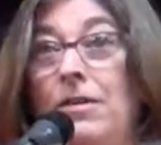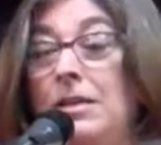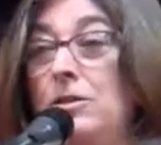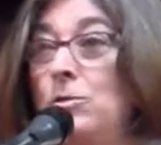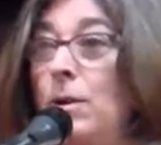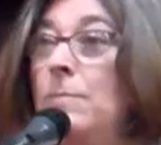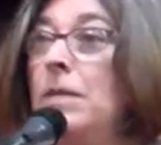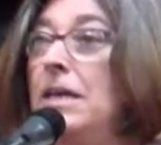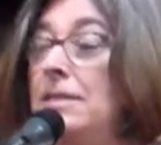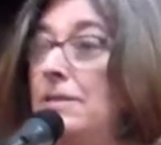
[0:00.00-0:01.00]

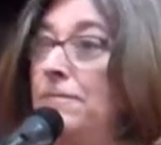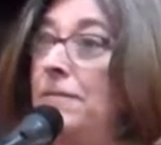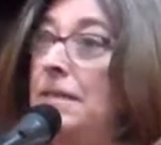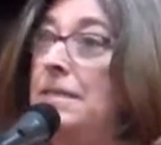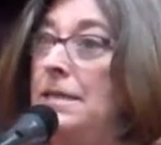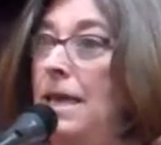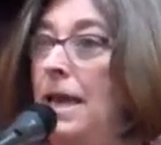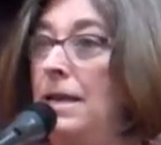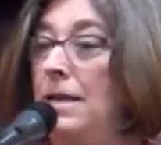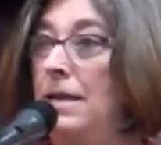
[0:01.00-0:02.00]
extremely
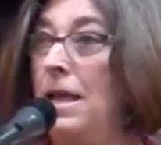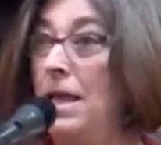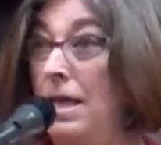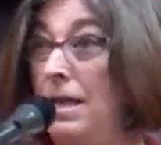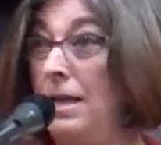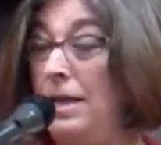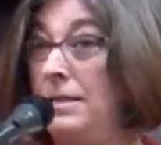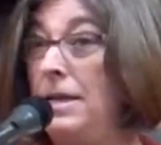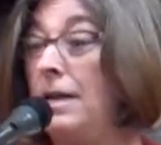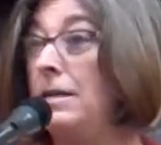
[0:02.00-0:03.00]
sophisticated
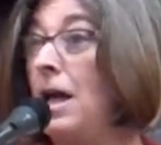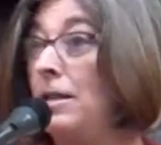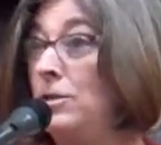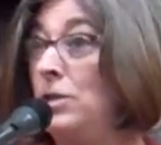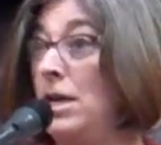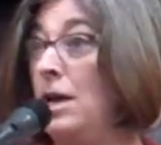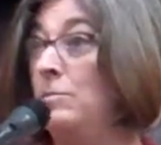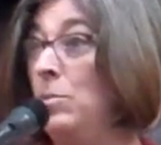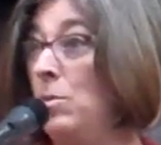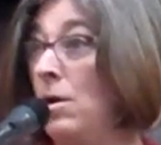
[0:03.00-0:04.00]
technology
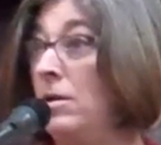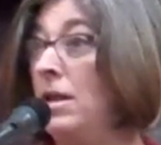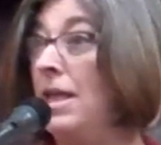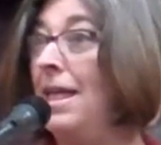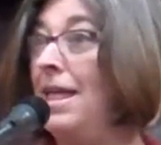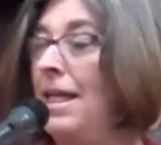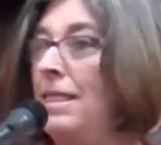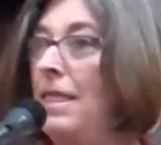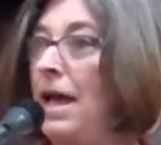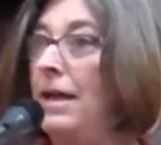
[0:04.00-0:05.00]
on board
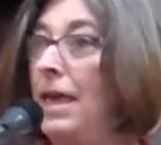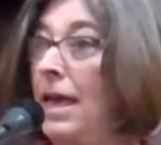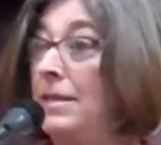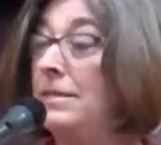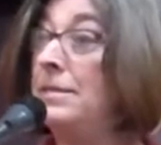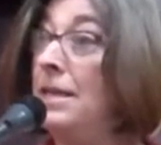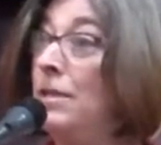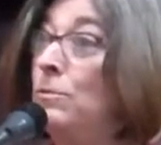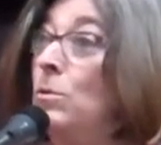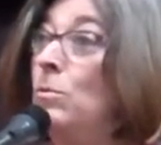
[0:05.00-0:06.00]
that can see
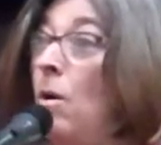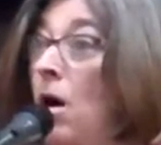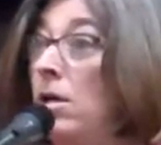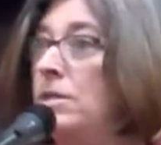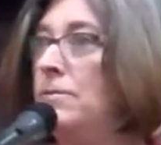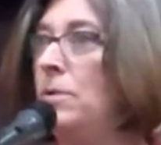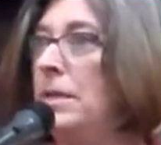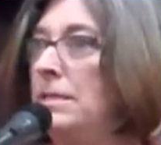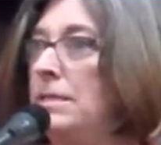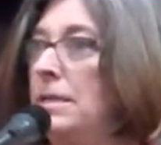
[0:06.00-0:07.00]
through walls, for
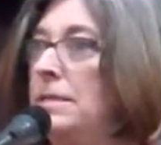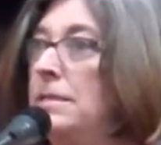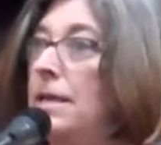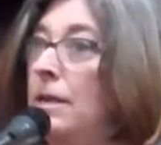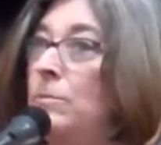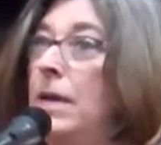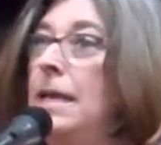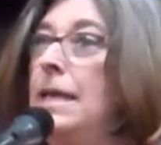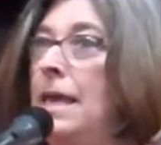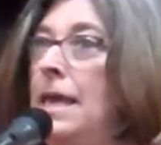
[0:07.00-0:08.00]
instance, can
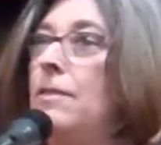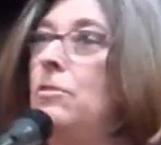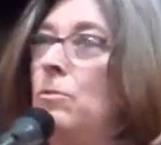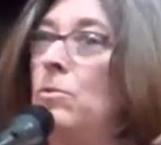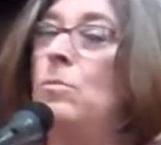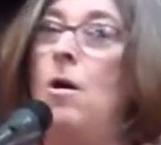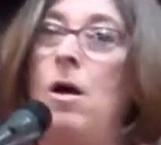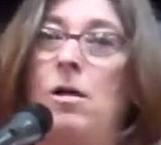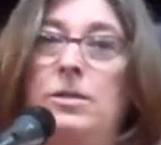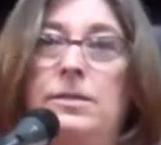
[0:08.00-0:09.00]
read heat through
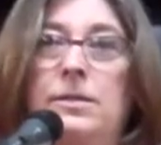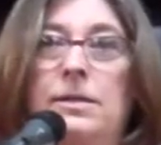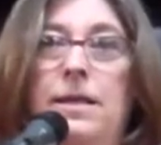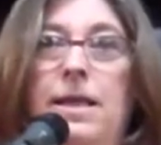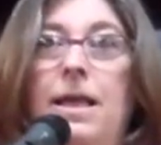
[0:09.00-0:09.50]
walls.